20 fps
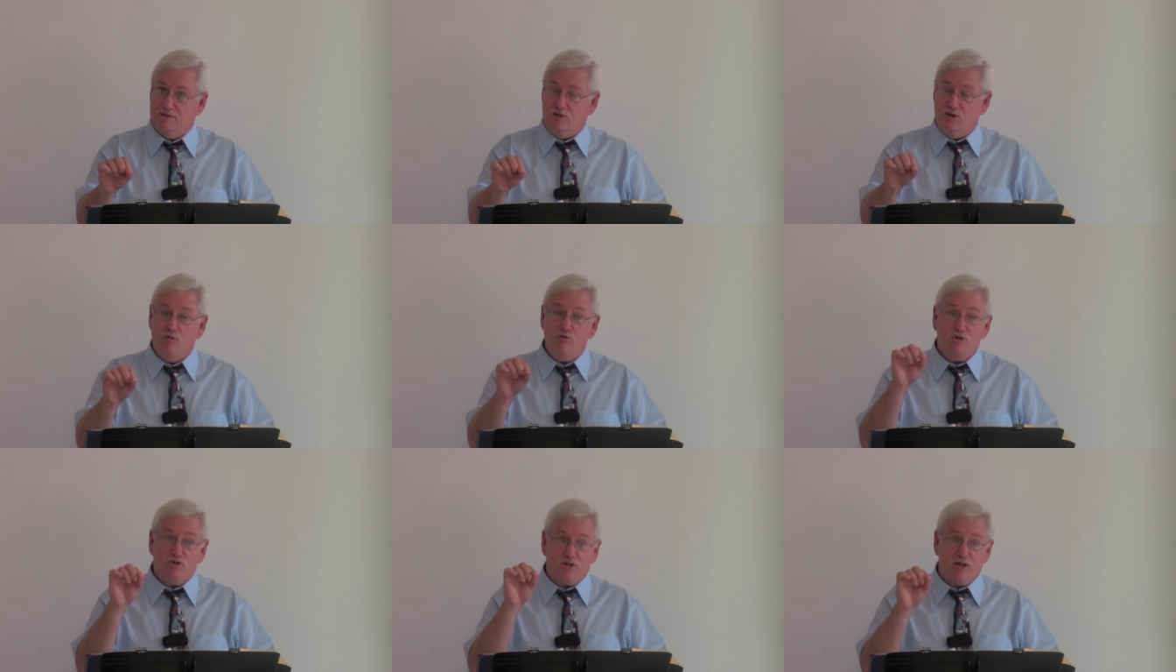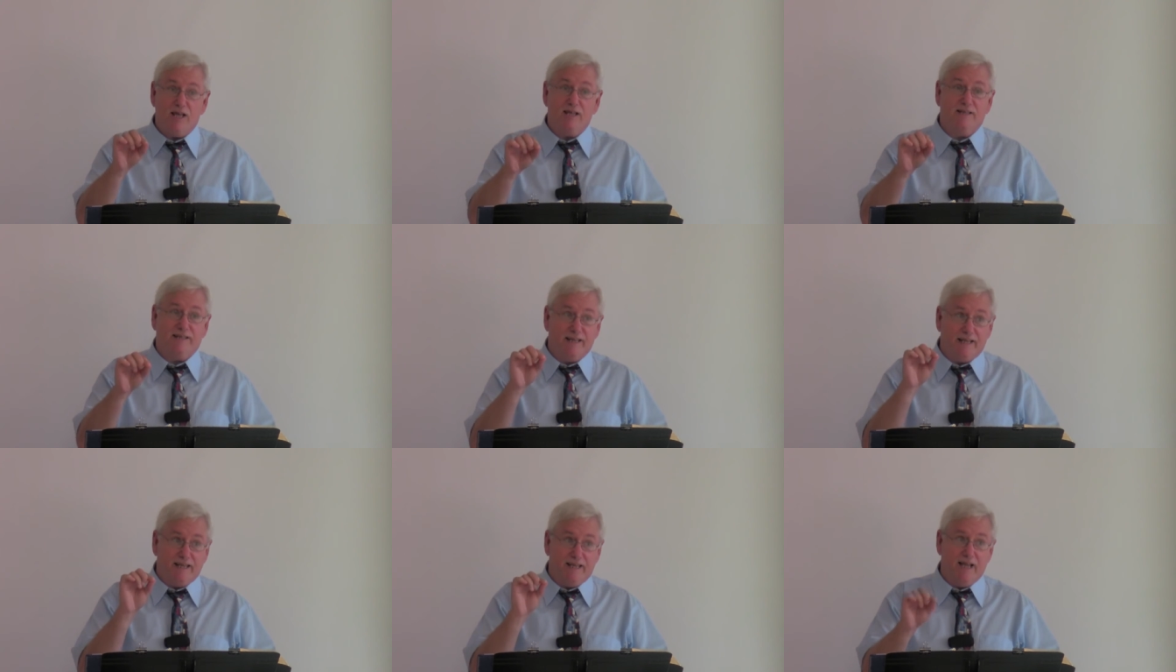You
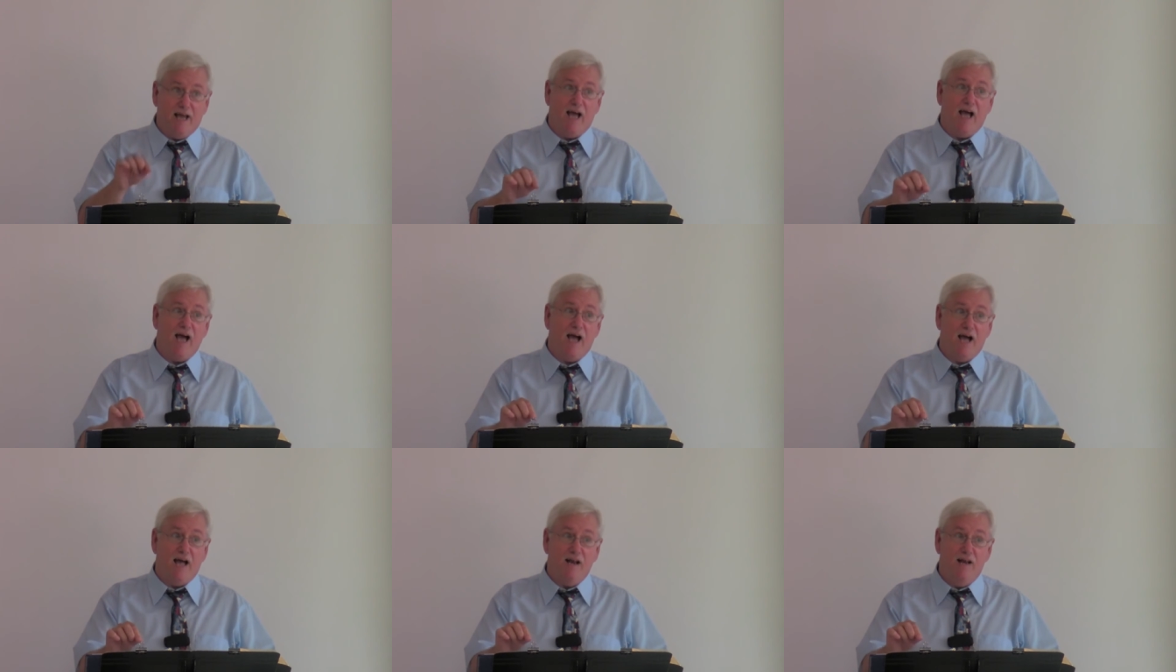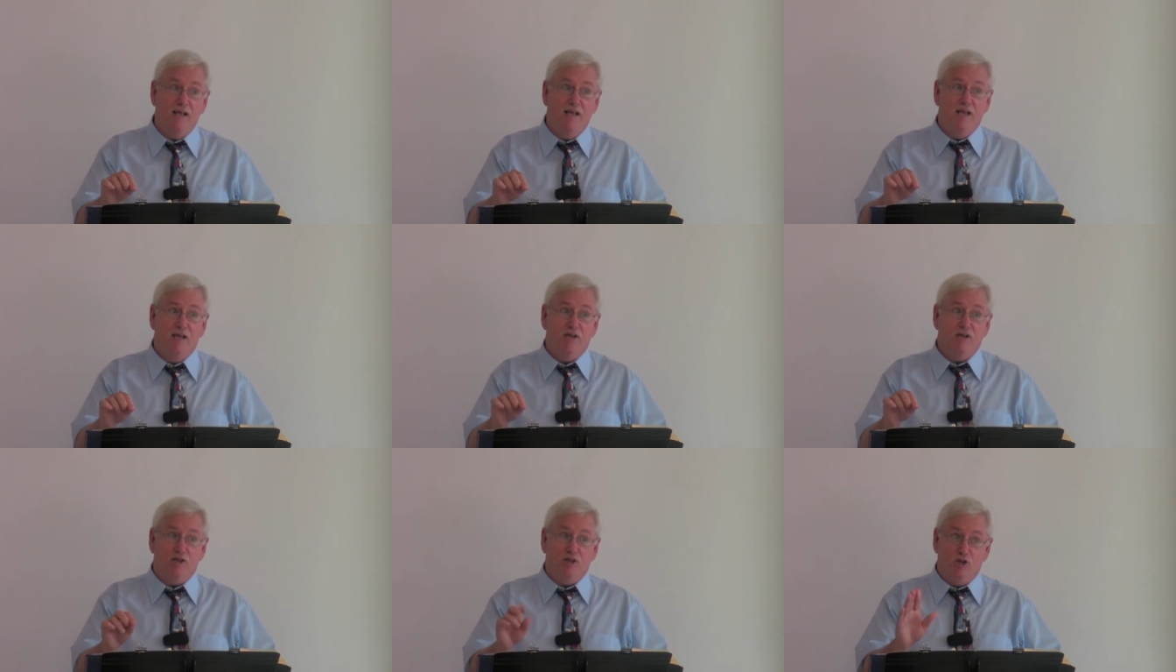said to
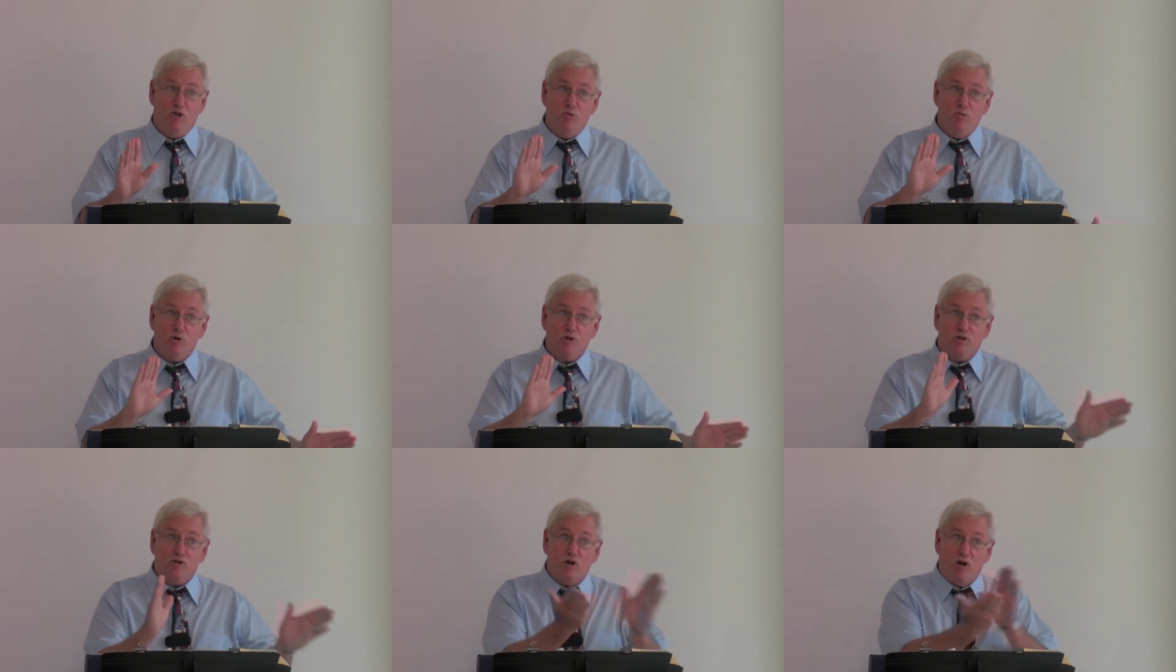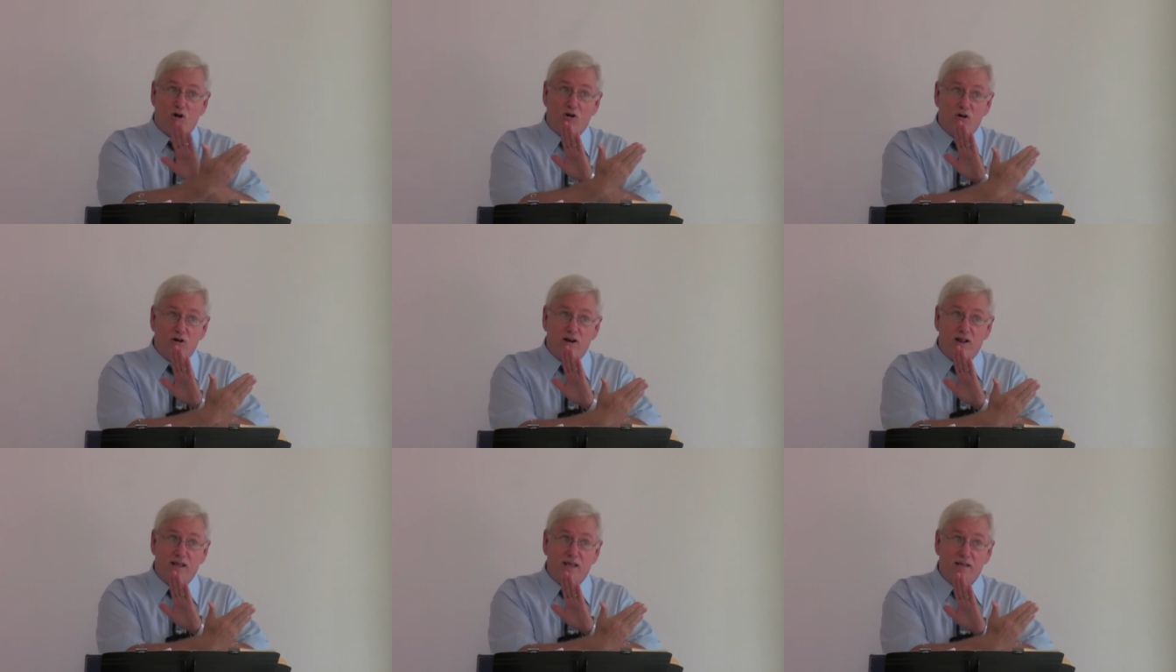God that you were
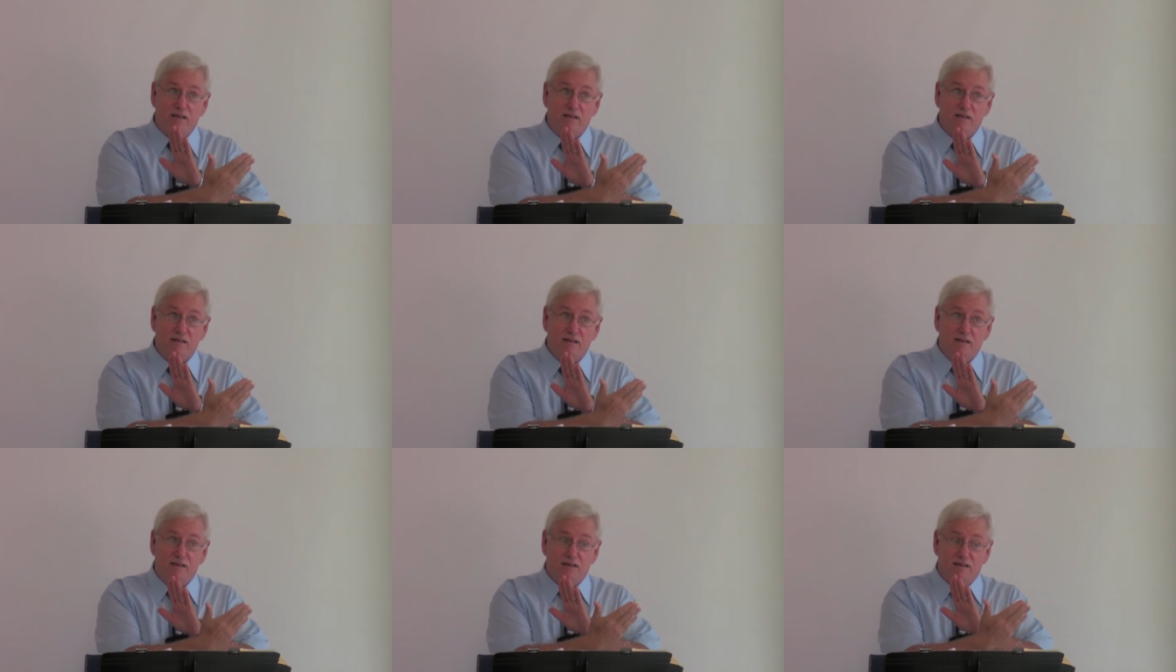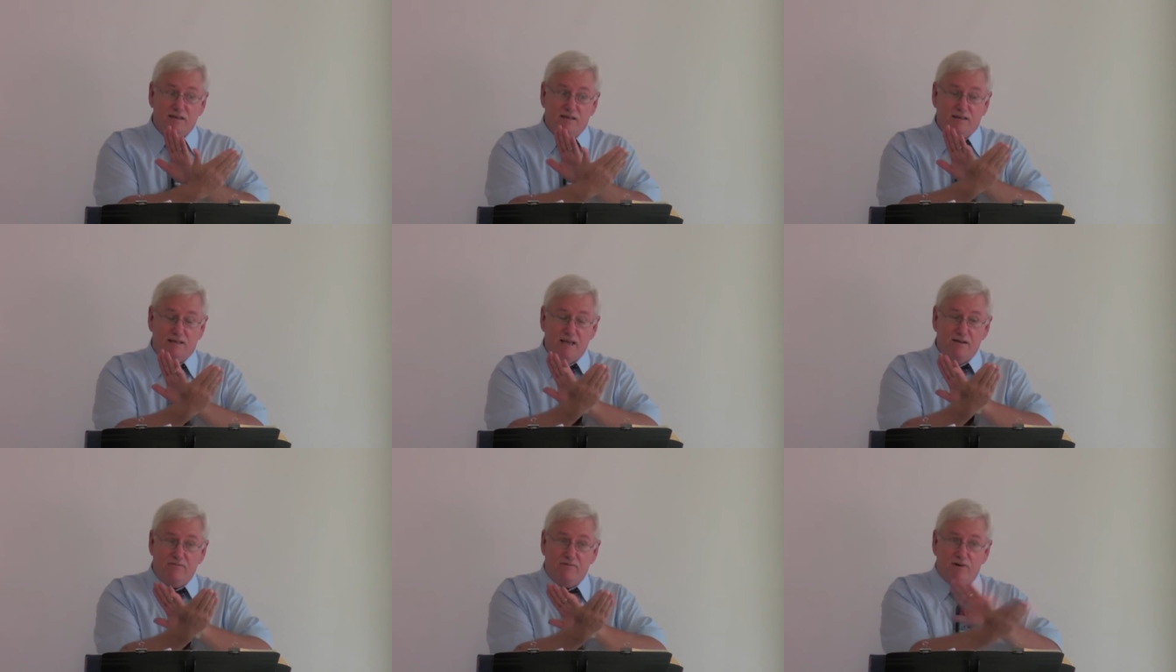
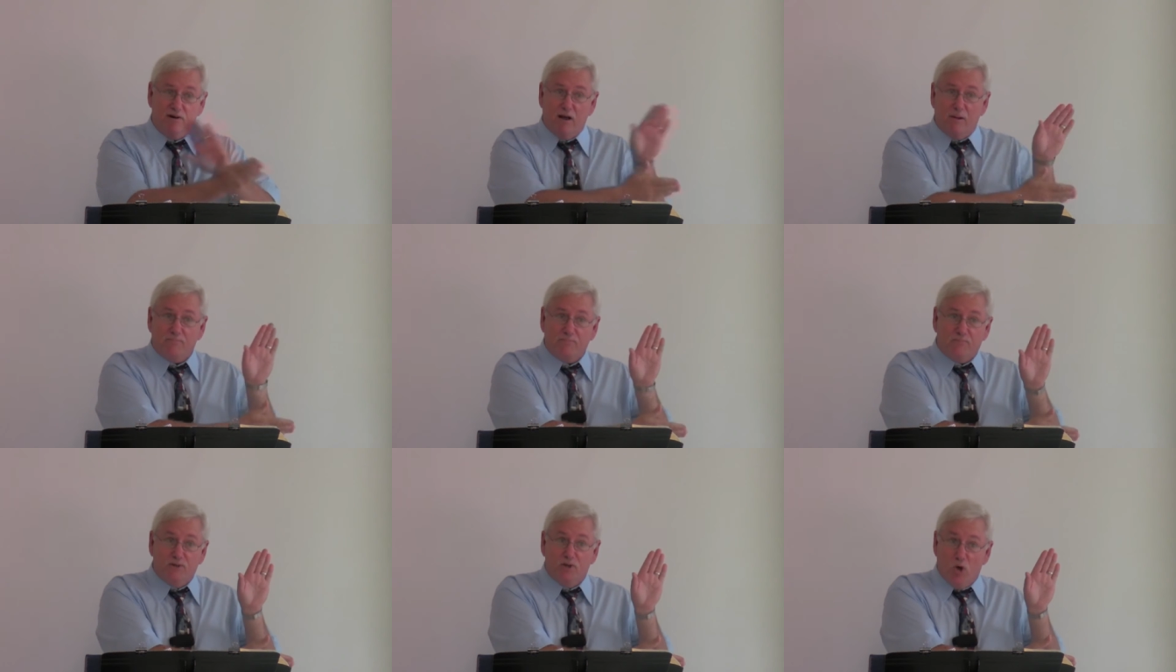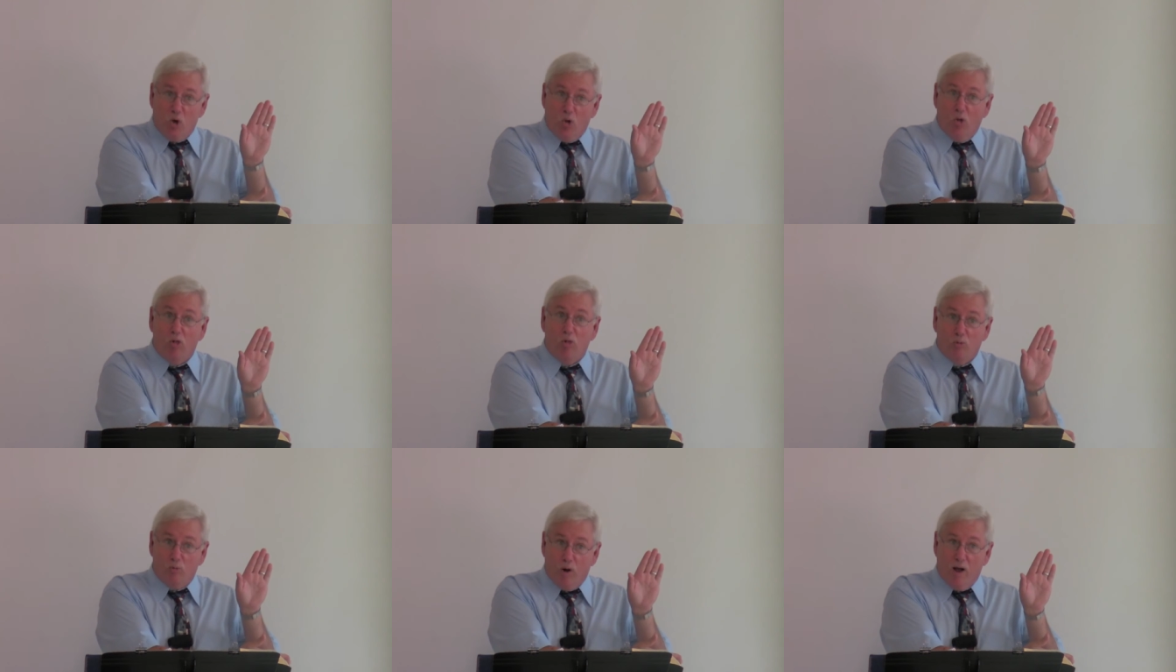turning, giving up the
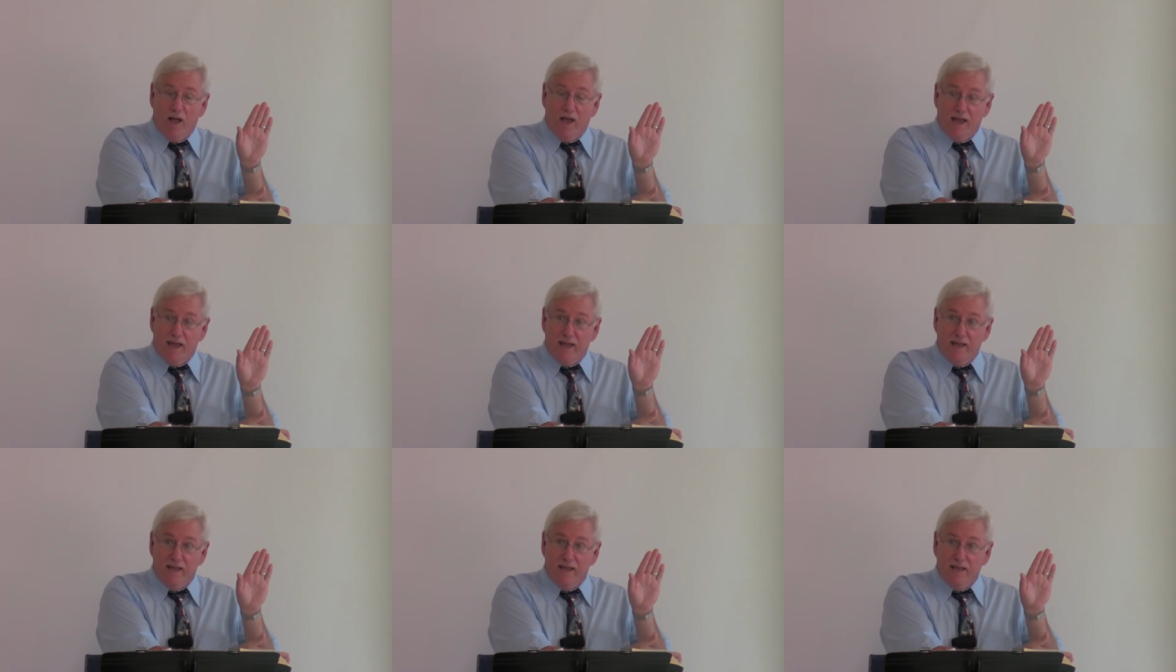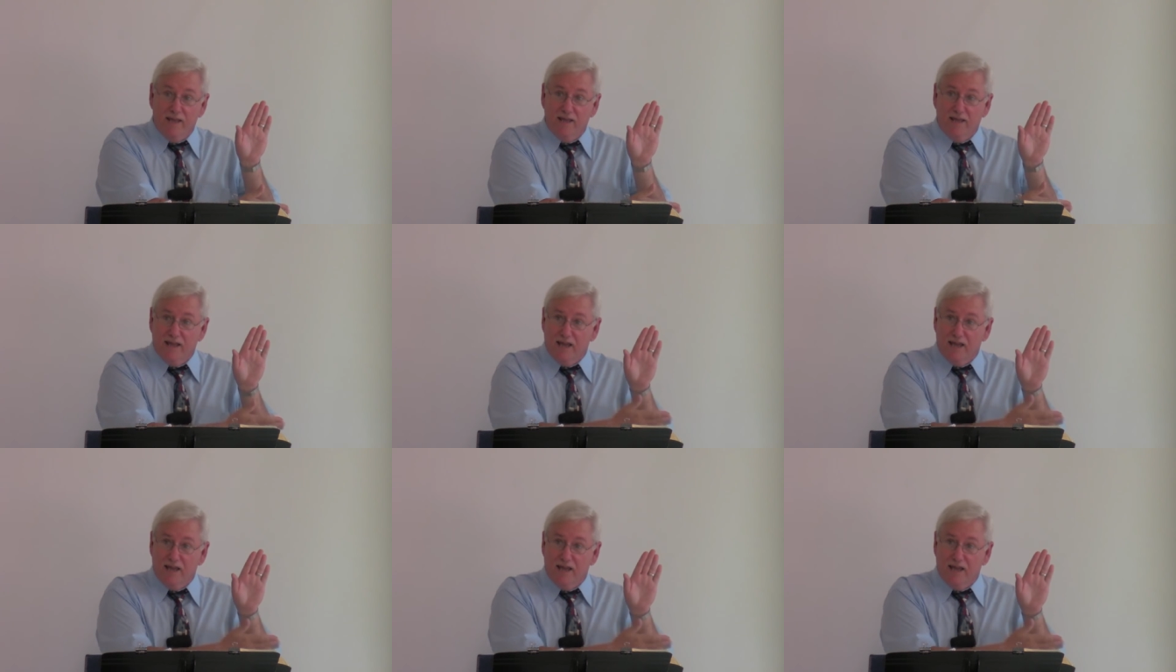old way,